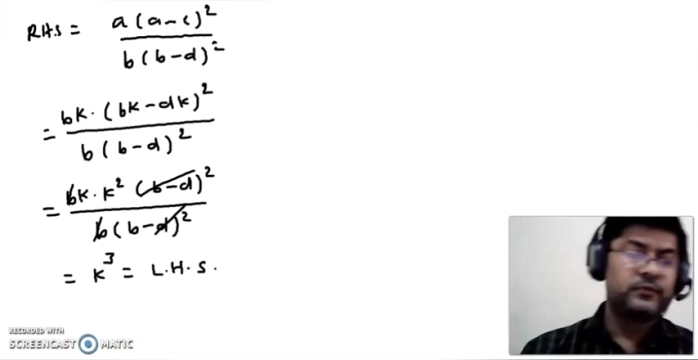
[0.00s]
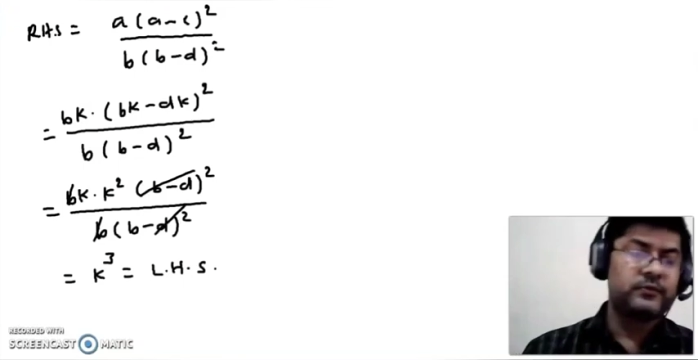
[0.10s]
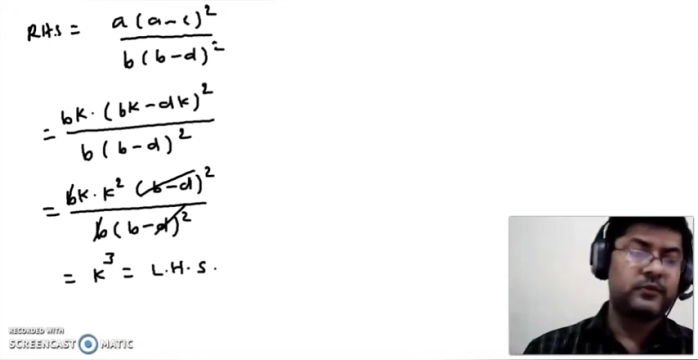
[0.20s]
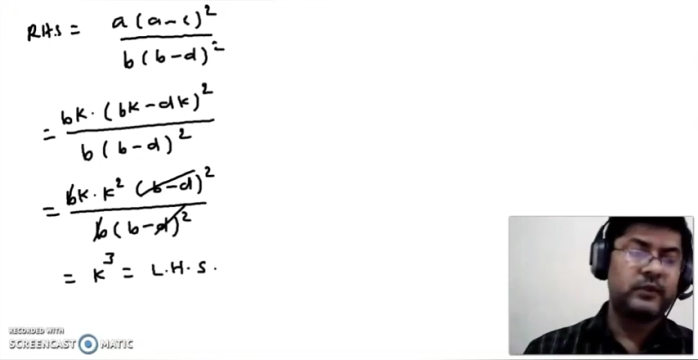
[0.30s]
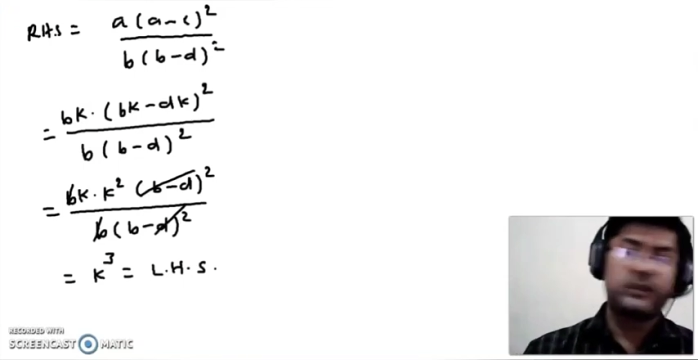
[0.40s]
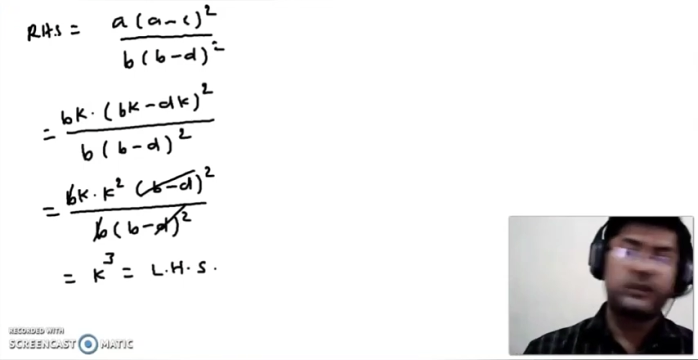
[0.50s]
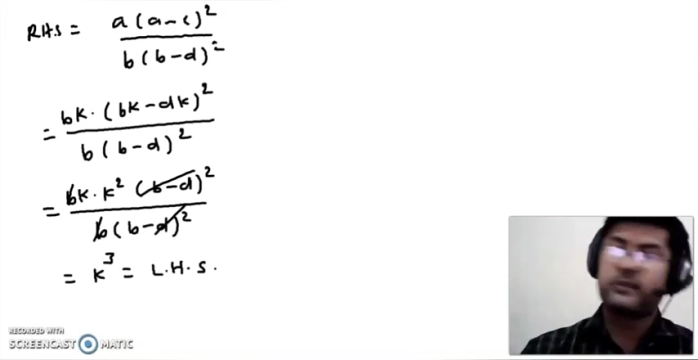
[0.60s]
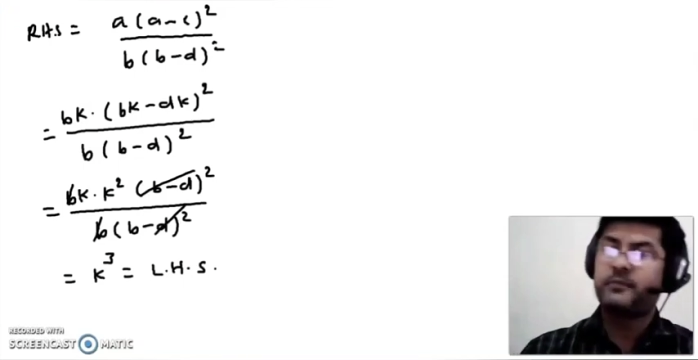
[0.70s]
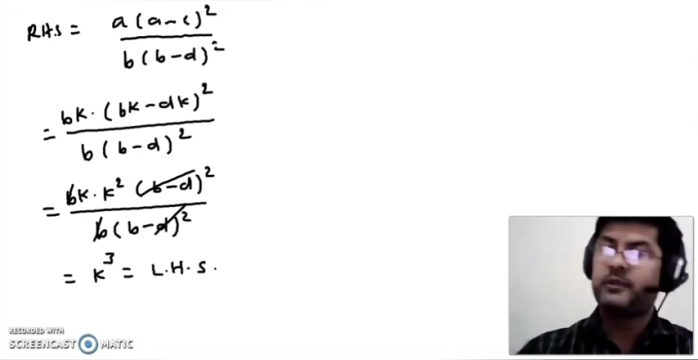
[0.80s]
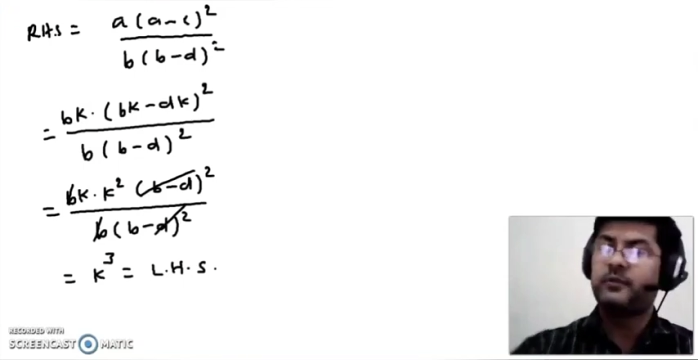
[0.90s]
So let us
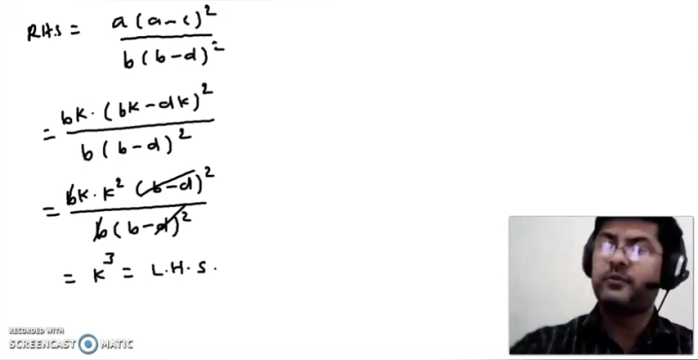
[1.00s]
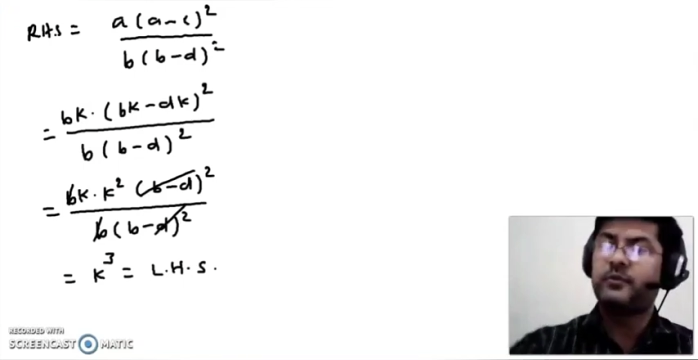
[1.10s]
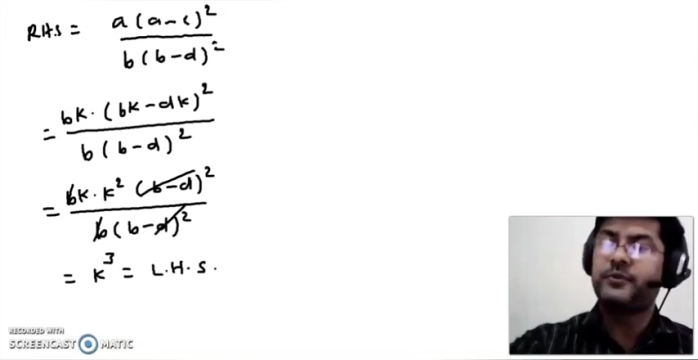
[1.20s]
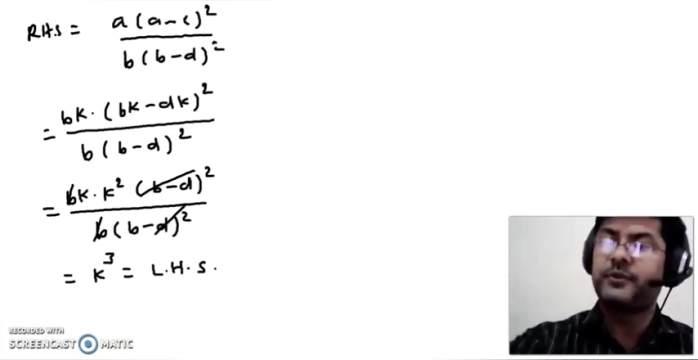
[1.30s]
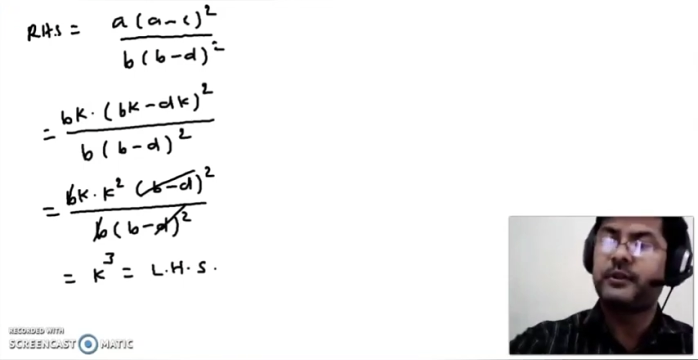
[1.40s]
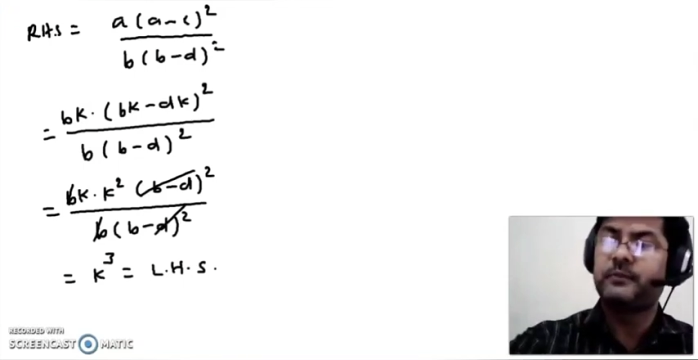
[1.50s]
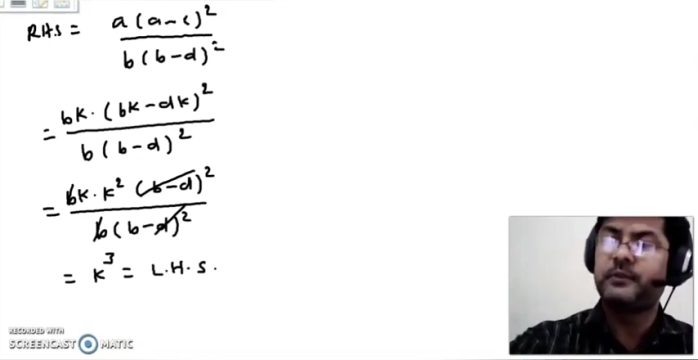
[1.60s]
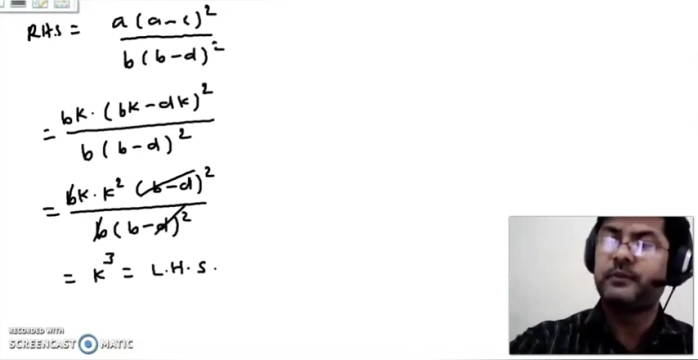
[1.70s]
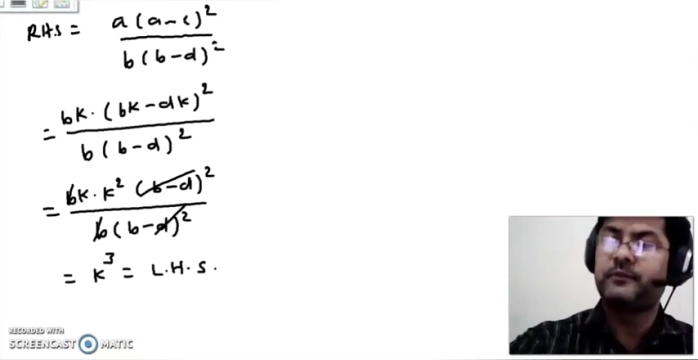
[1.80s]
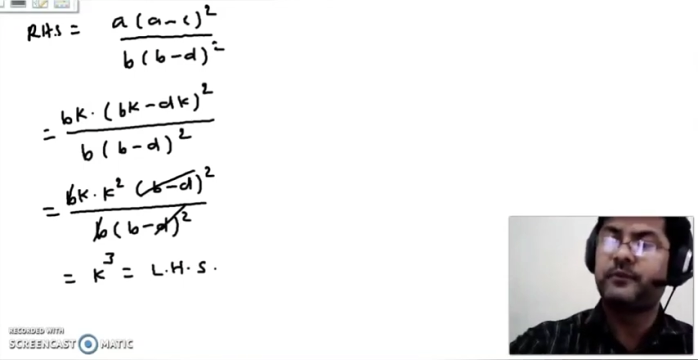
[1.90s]
begin question
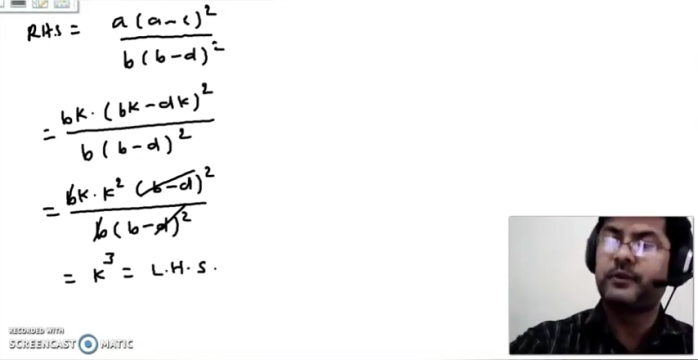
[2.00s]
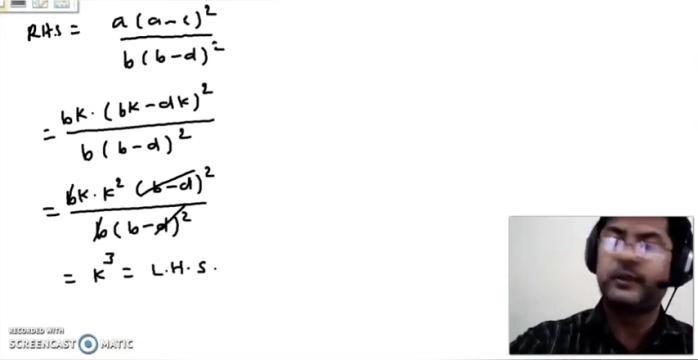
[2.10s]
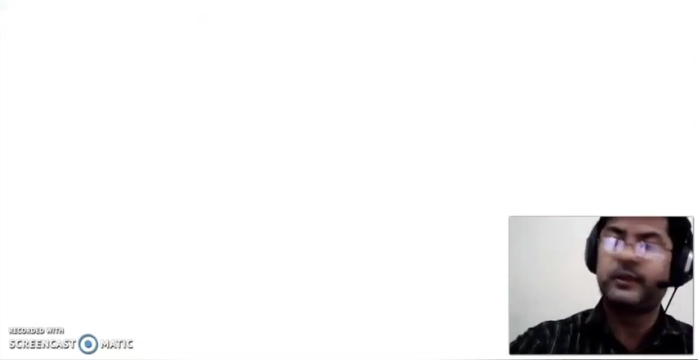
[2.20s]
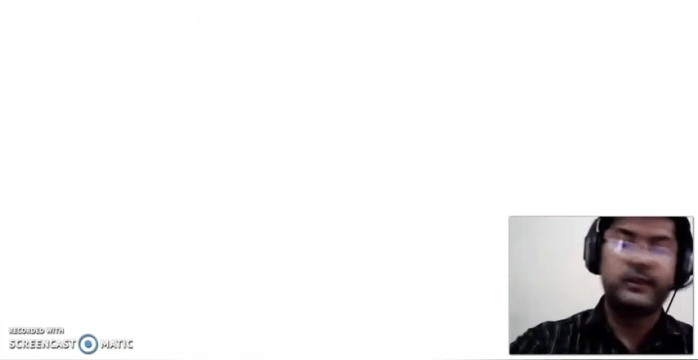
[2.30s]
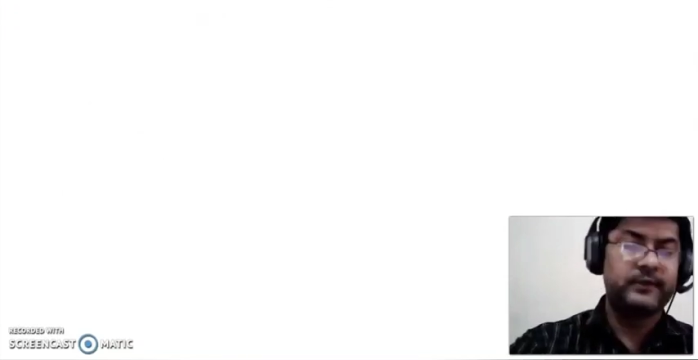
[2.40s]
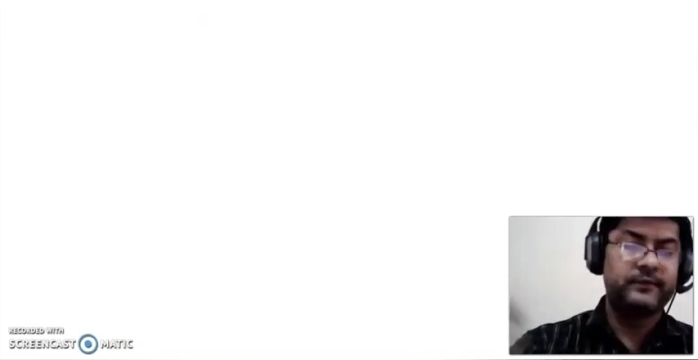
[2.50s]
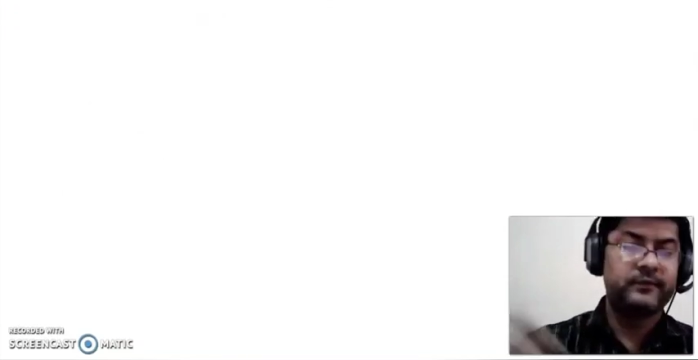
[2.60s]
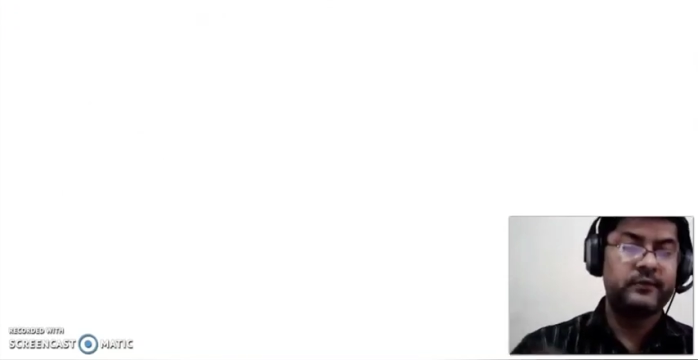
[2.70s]
number 14.